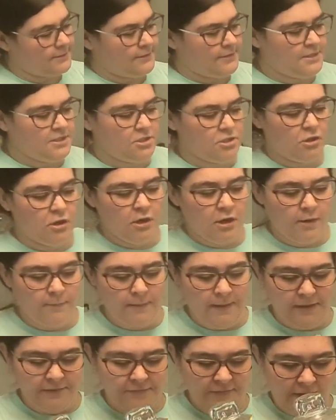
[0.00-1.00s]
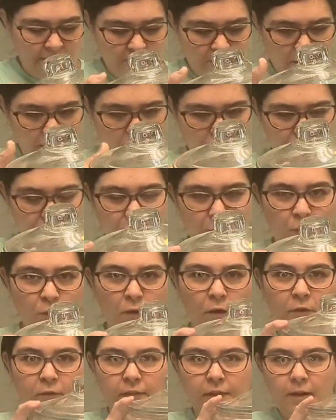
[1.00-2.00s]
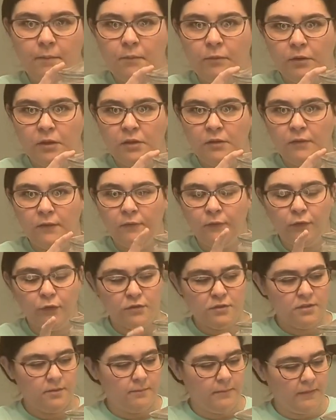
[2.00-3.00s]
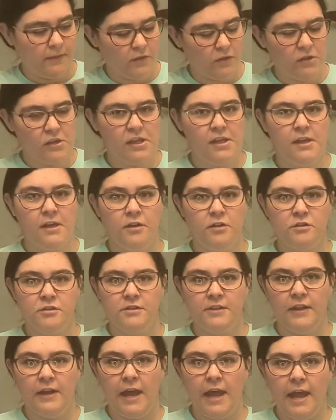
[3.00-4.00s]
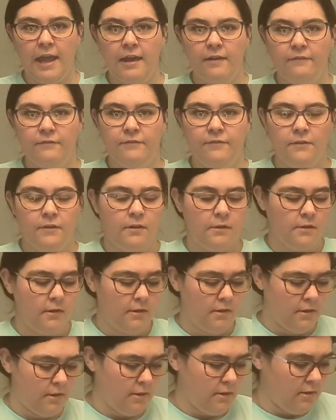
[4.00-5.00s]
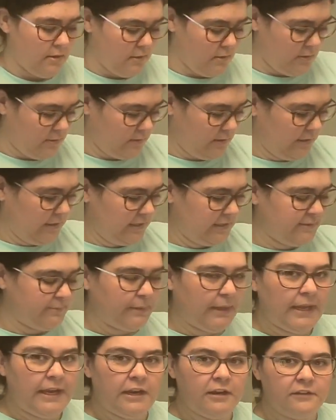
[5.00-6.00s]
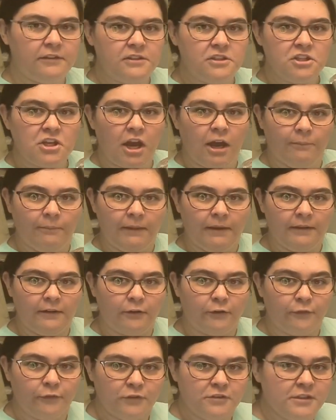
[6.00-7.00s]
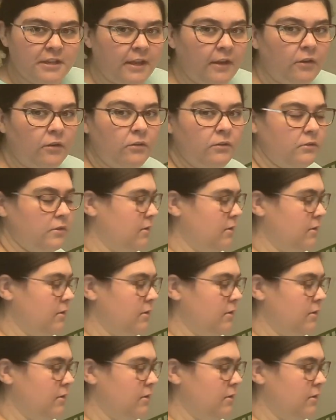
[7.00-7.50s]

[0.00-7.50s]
this jar I paid $5 for that I'm going to use for some of the cookie cutters that I have to display here at the shop that are for sale.